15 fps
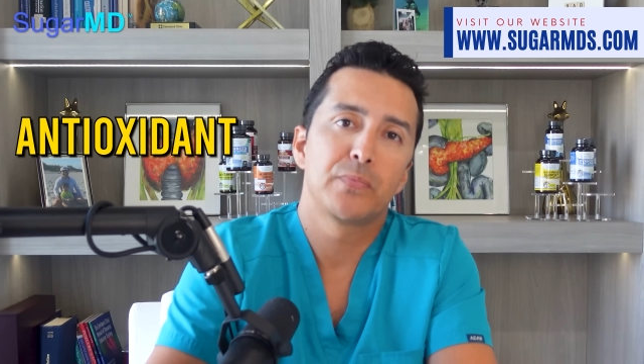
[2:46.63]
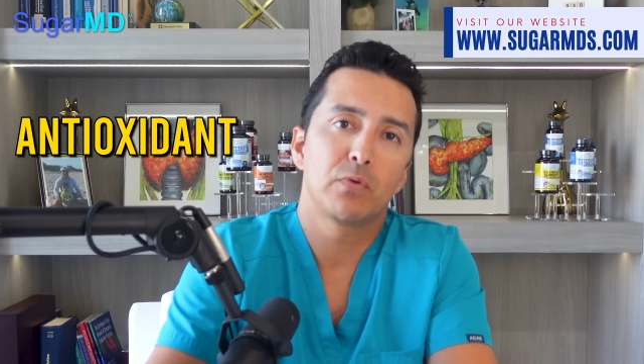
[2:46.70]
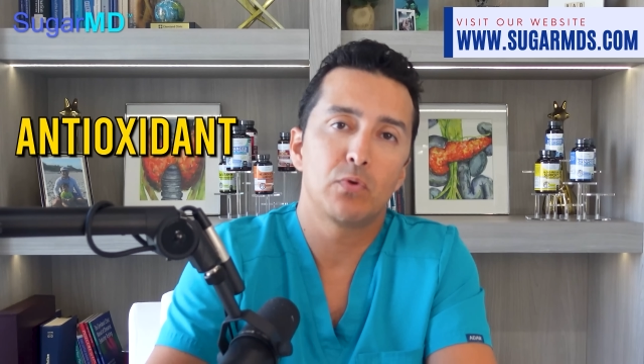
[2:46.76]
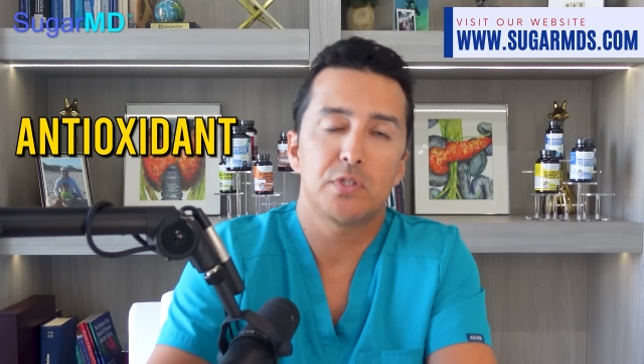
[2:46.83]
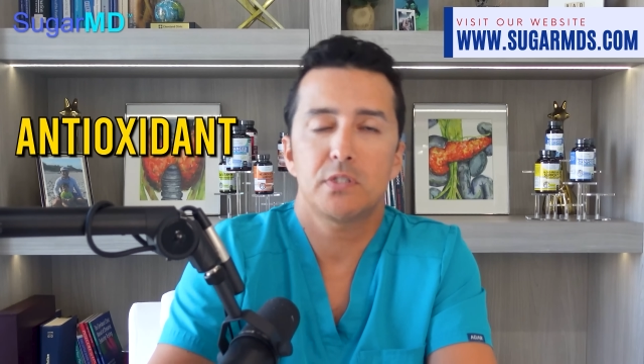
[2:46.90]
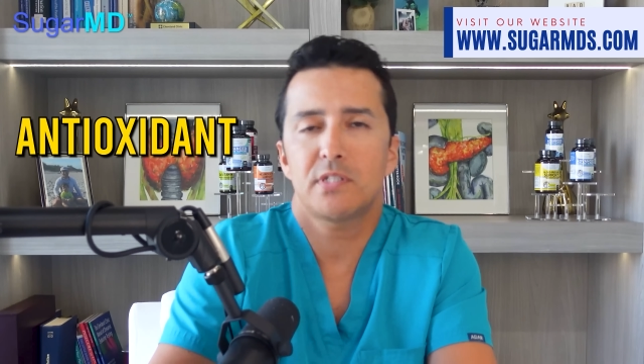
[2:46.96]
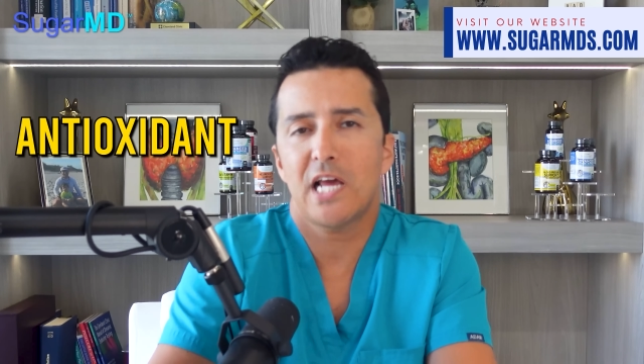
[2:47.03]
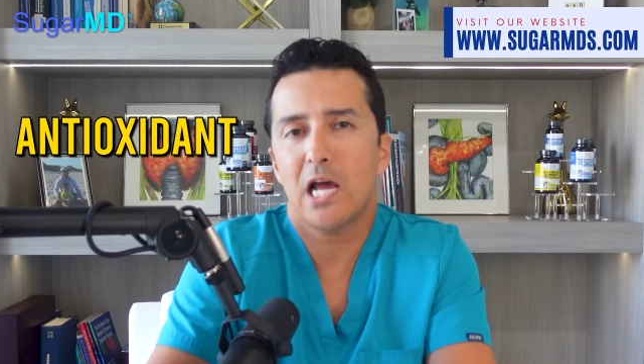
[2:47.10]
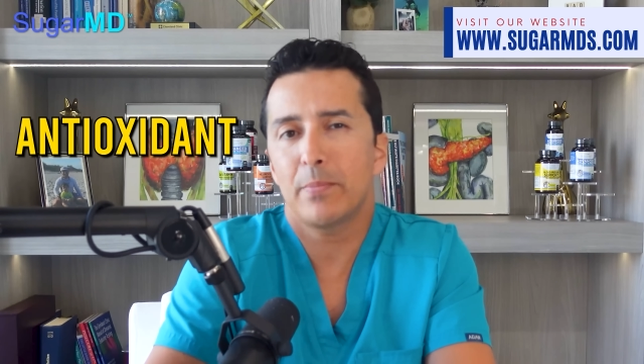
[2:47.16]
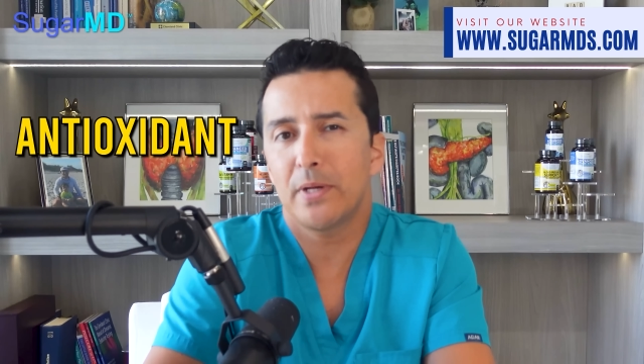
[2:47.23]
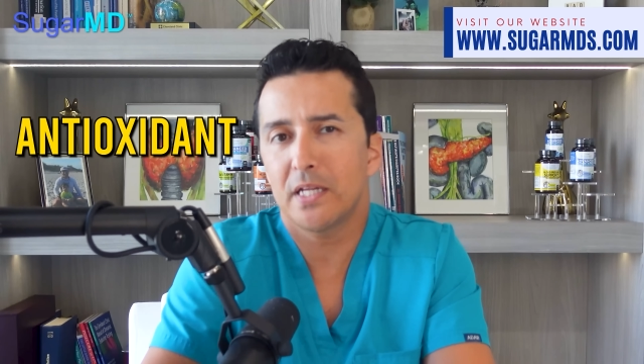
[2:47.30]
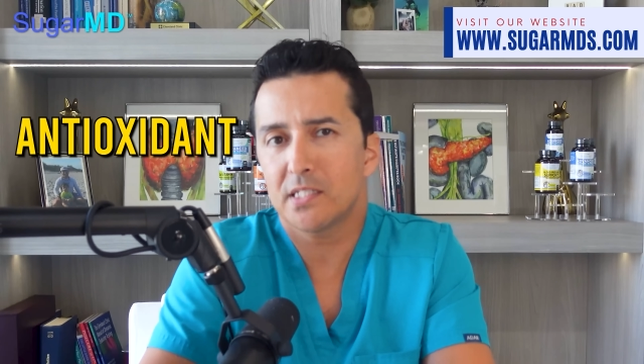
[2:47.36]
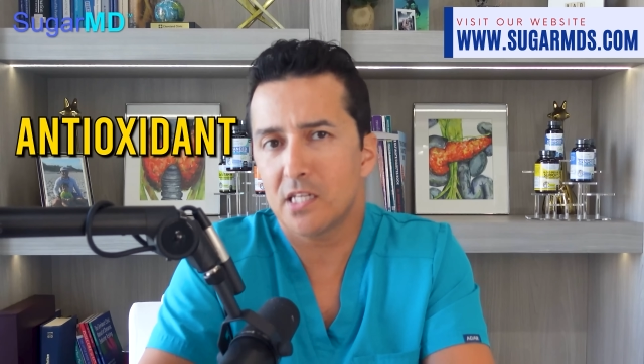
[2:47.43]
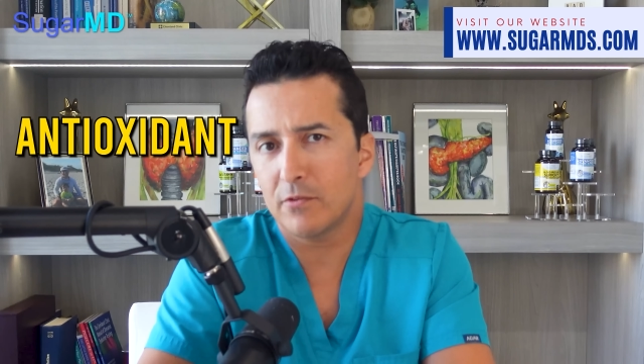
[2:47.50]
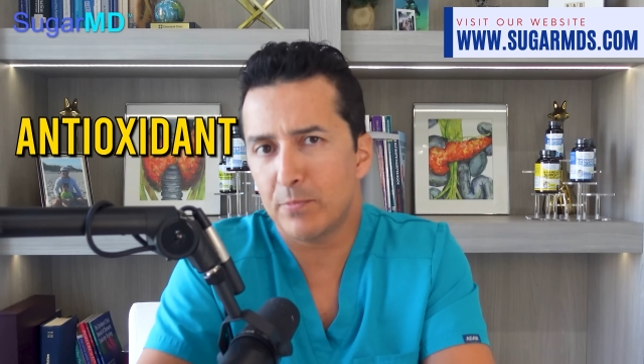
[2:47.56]
which
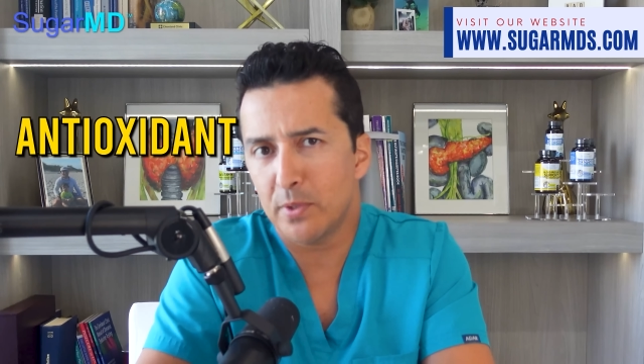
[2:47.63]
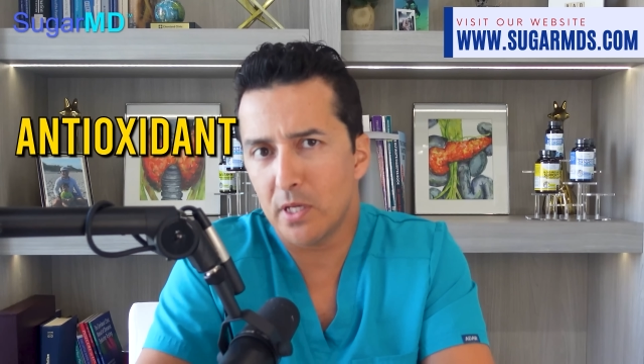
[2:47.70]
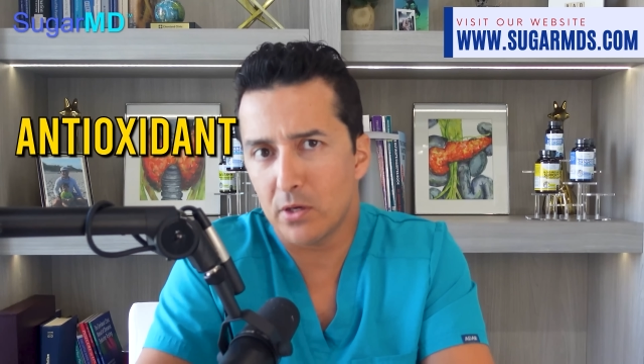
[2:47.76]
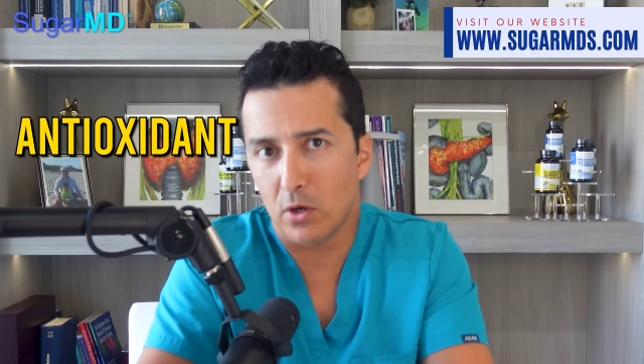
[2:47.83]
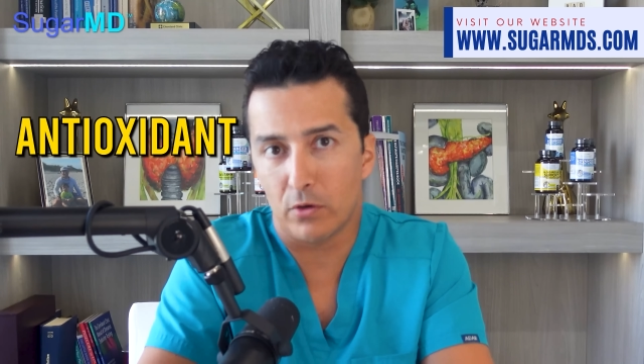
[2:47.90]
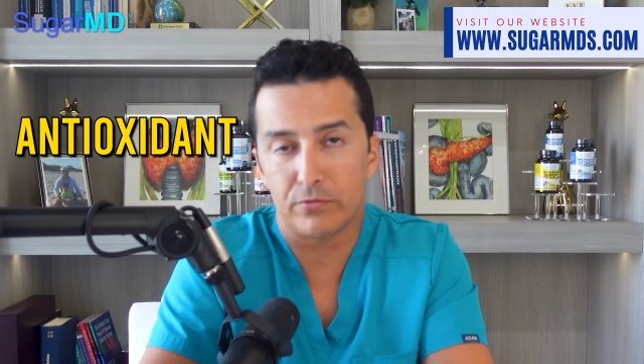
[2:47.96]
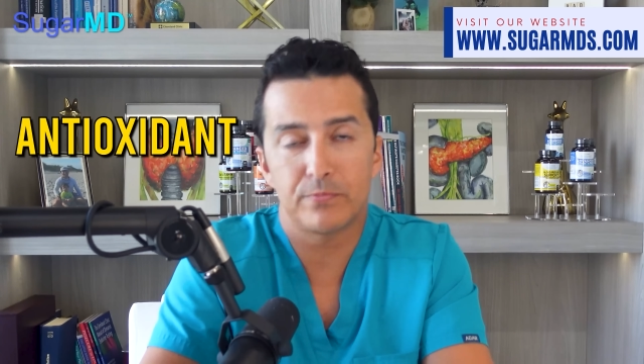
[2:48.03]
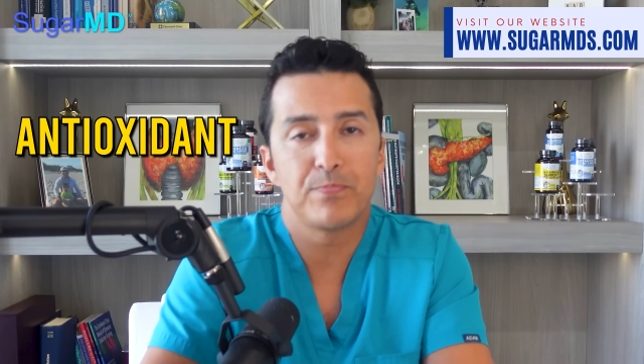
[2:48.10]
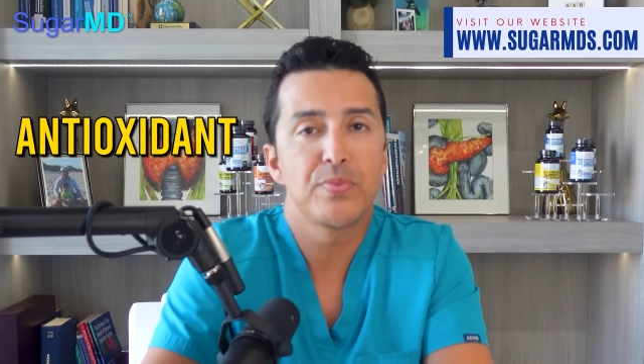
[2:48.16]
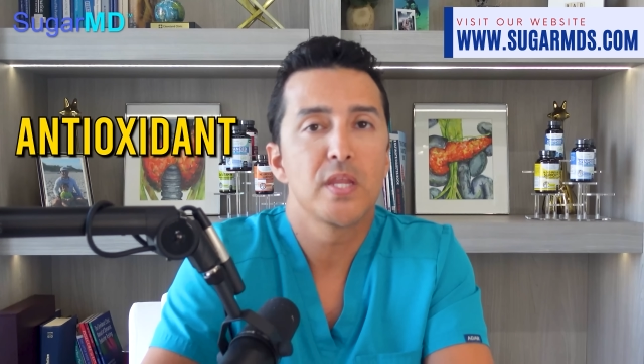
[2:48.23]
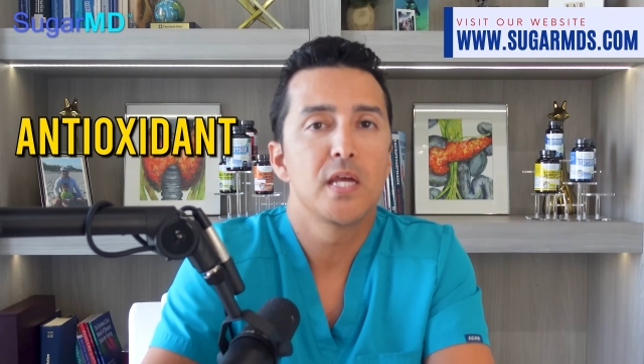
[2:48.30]
diabetics have plenty of.